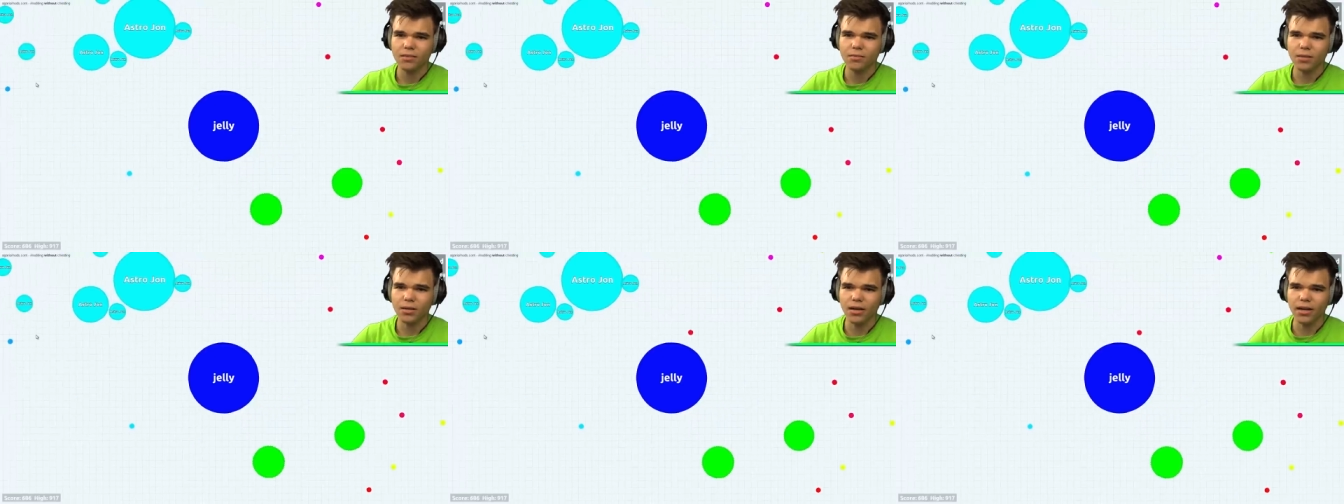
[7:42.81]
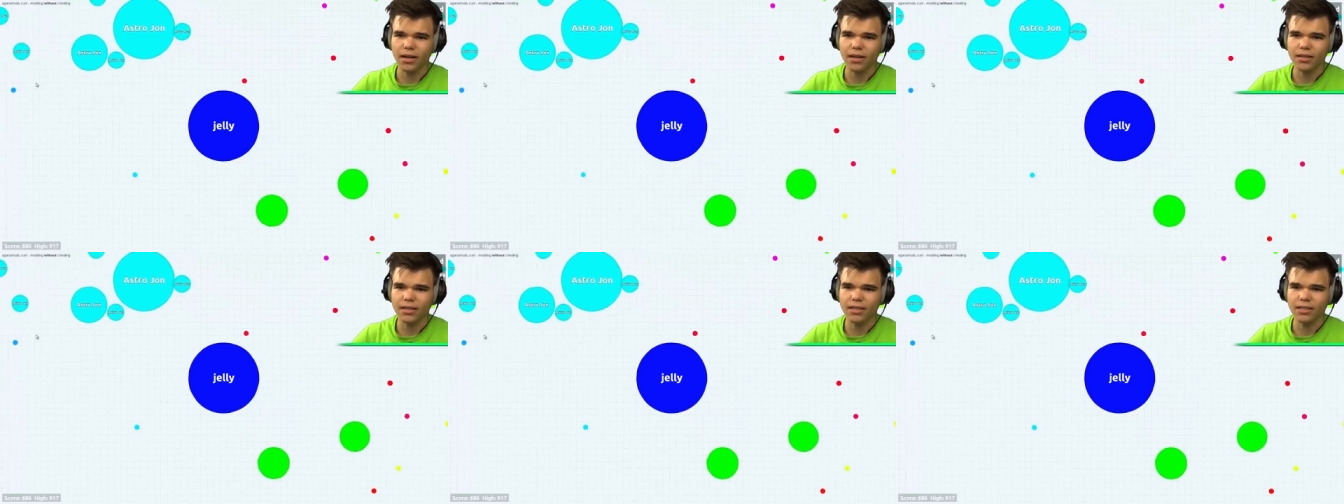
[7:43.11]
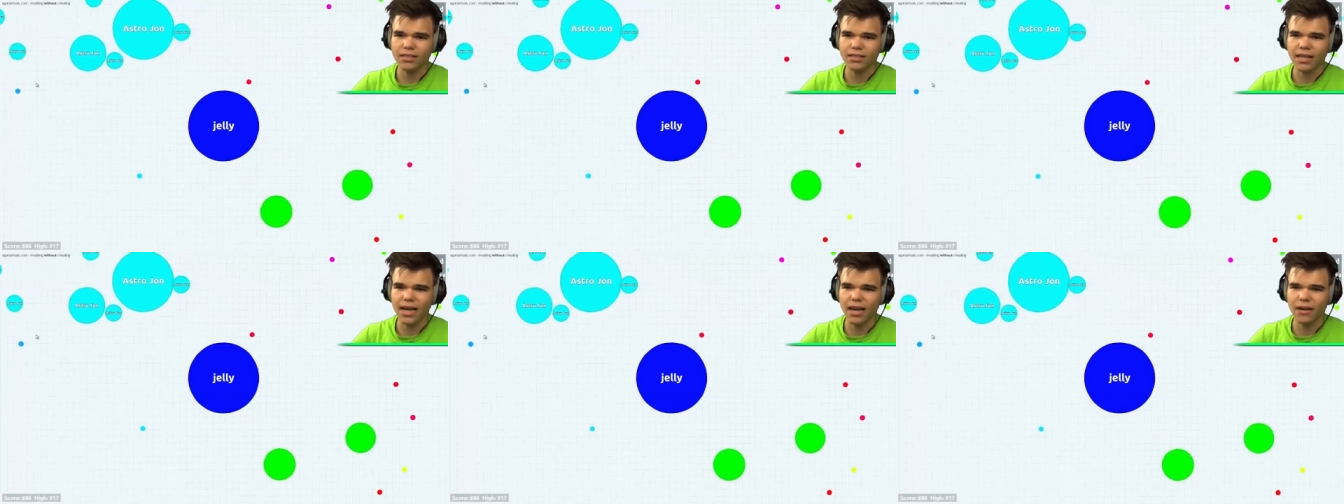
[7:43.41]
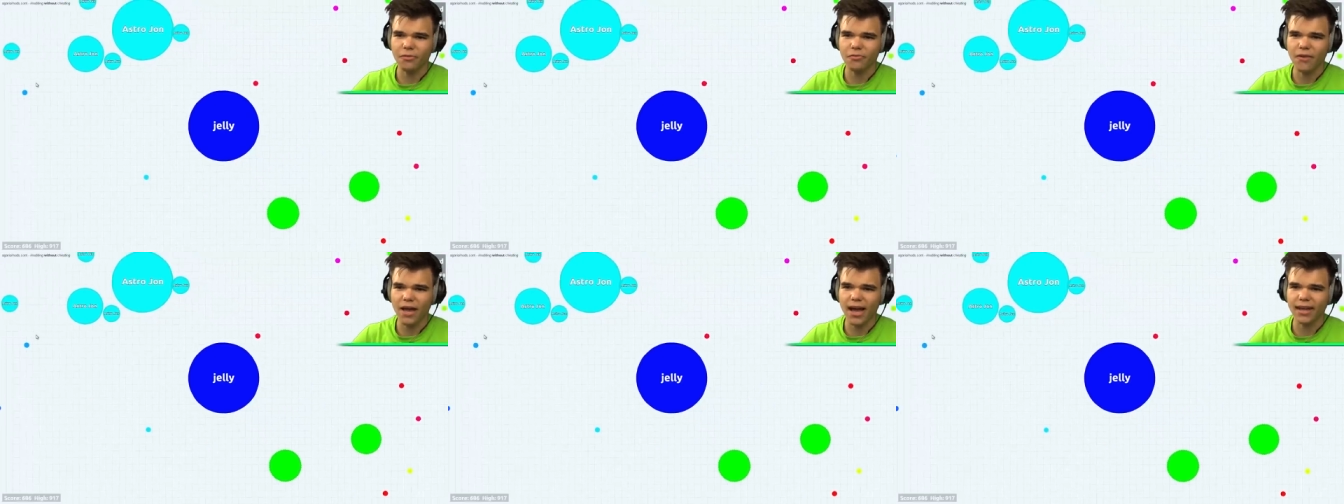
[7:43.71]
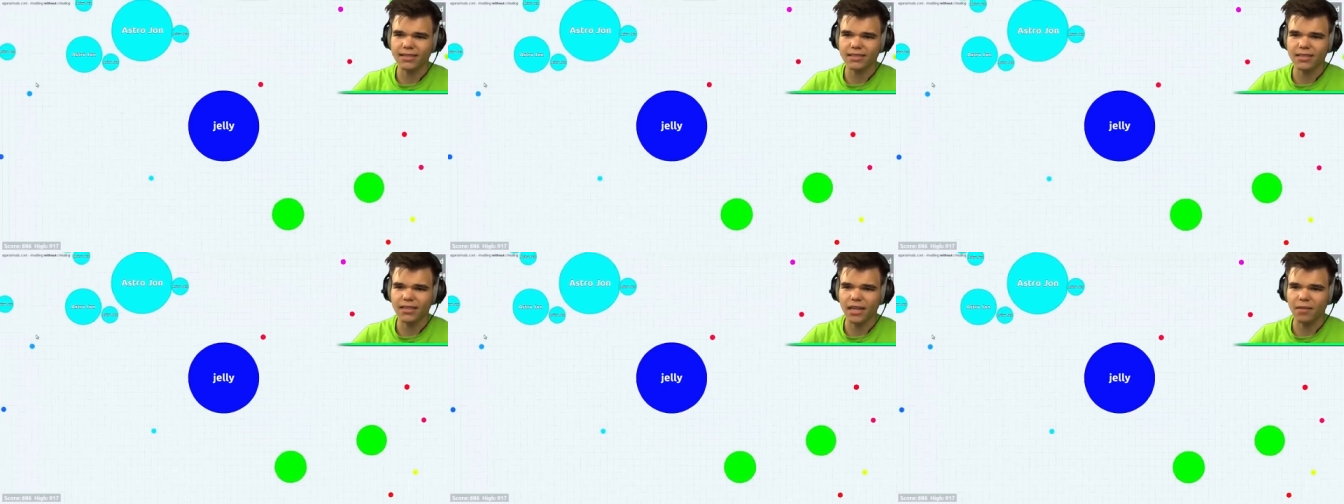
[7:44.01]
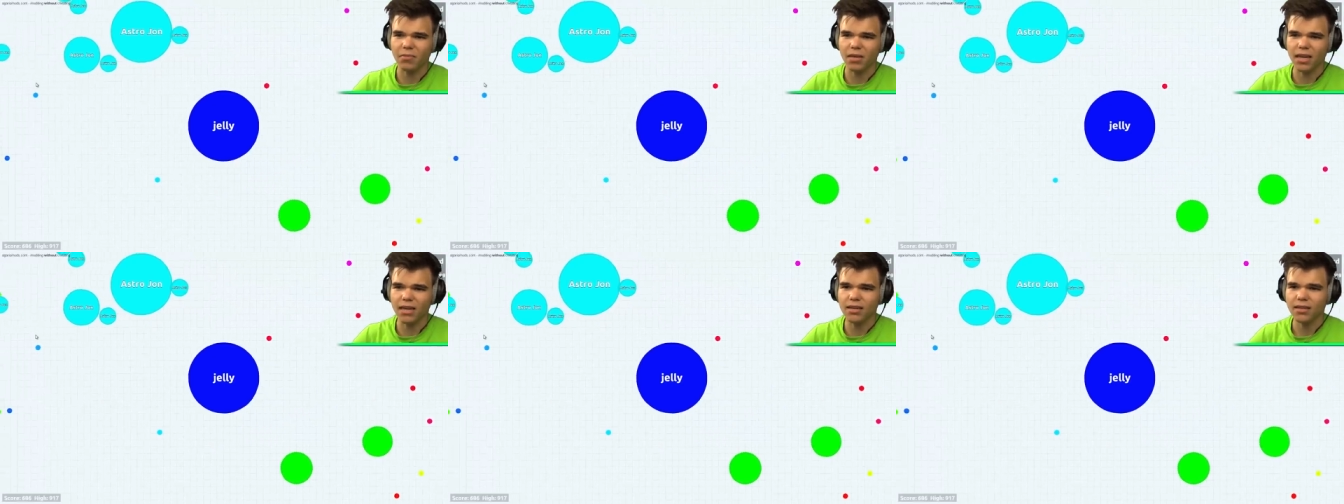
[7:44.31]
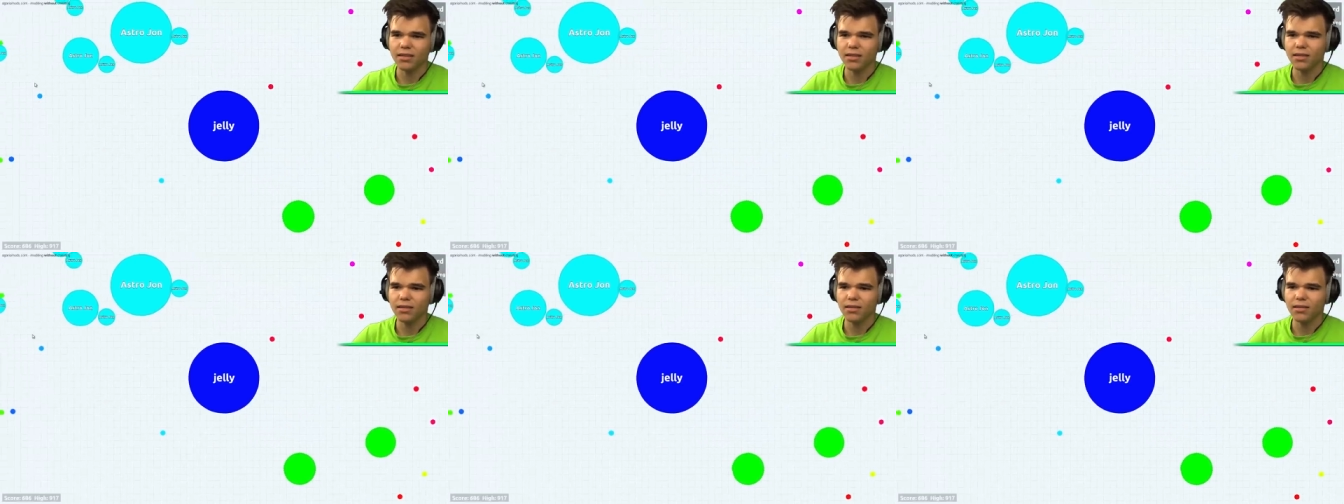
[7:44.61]
But he's kind of faster than me.
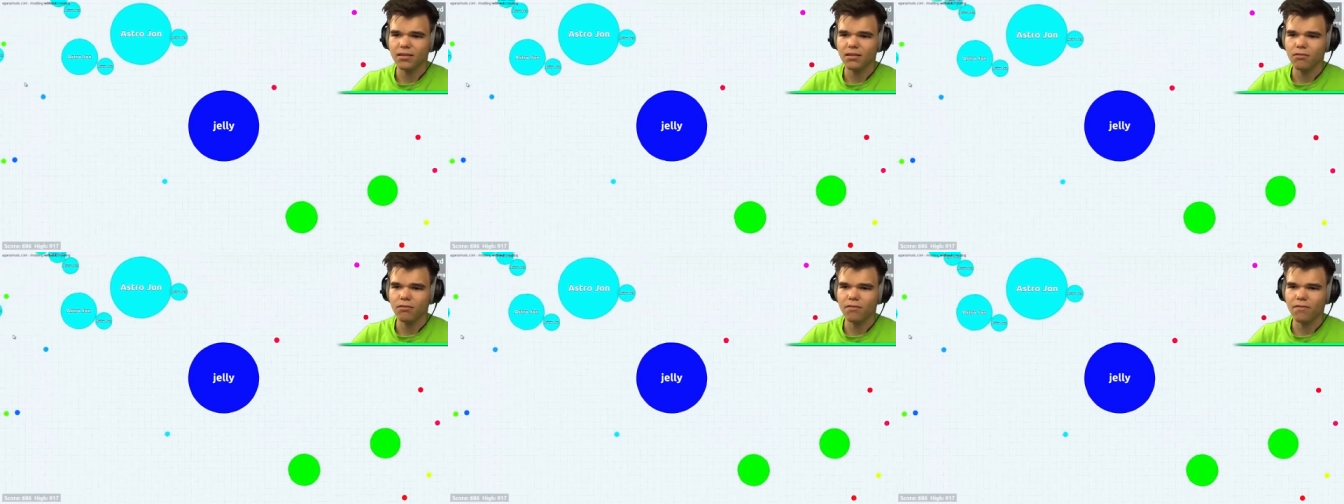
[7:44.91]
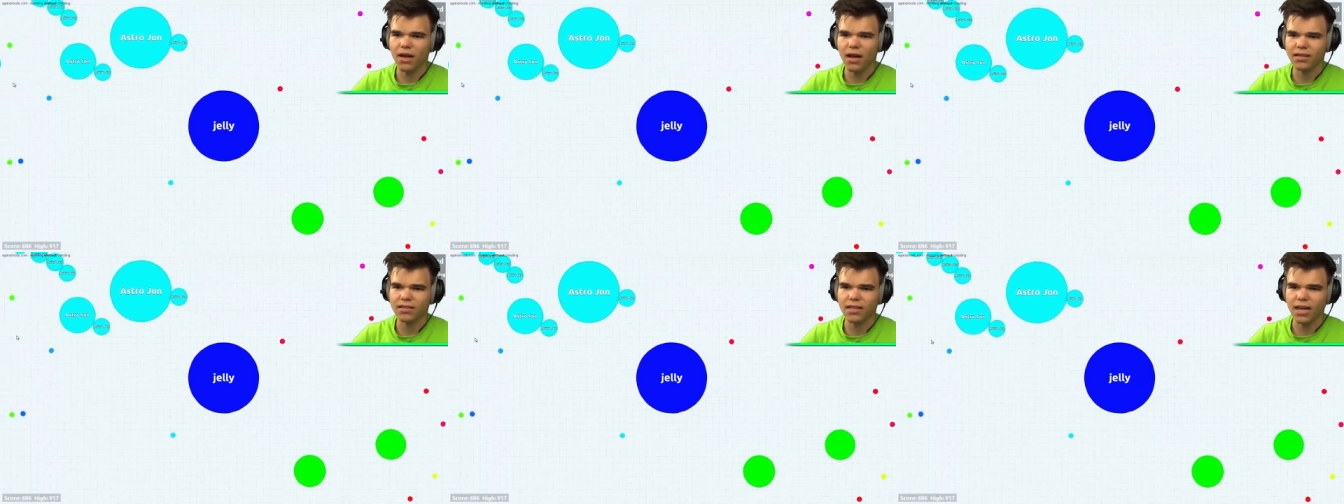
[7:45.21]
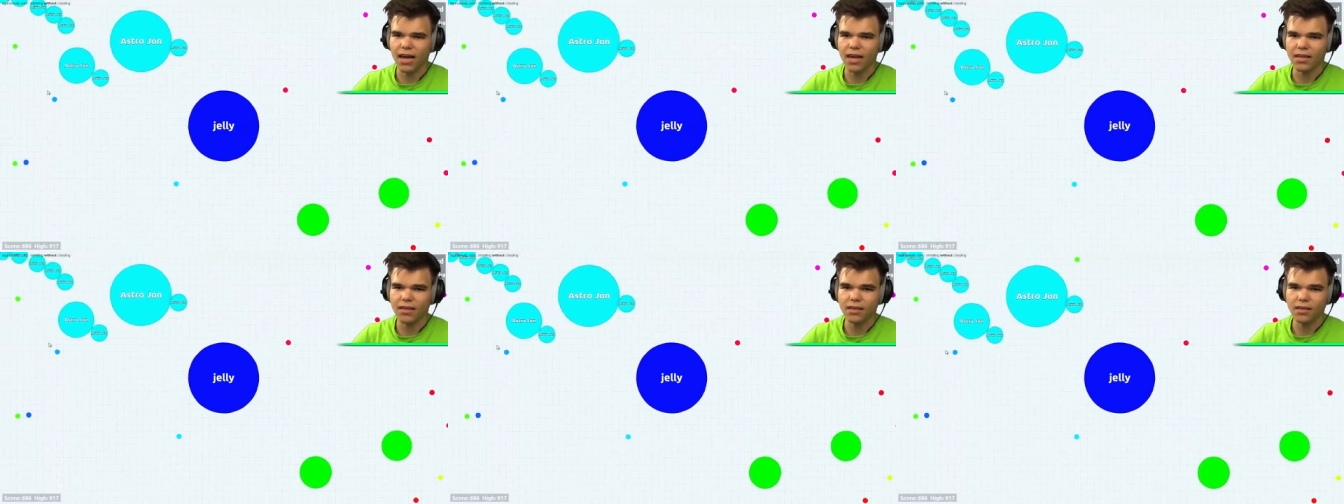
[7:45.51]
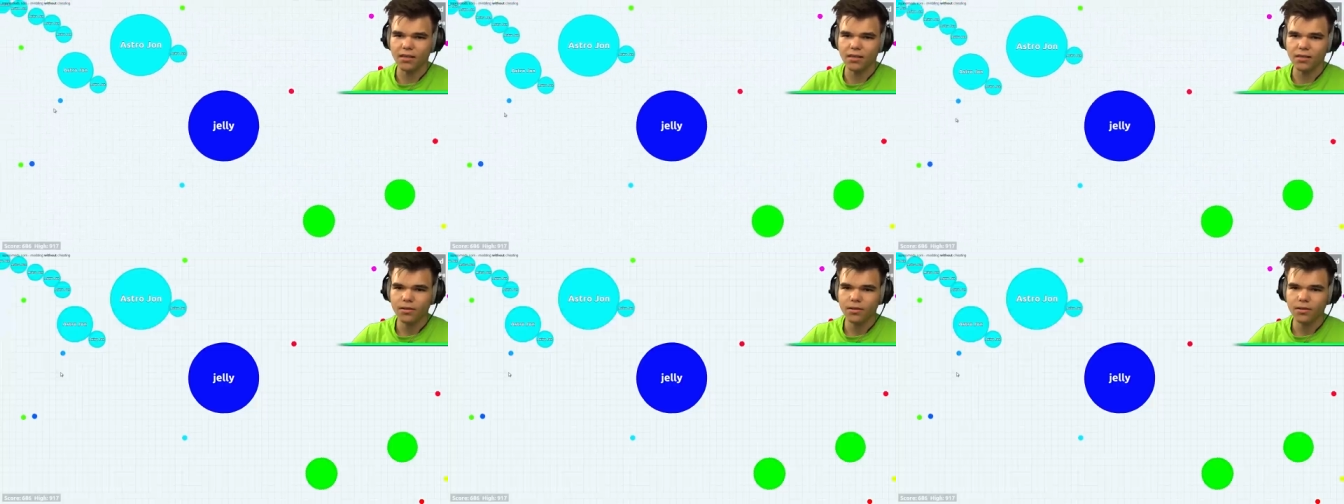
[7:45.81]
For fuck's sake.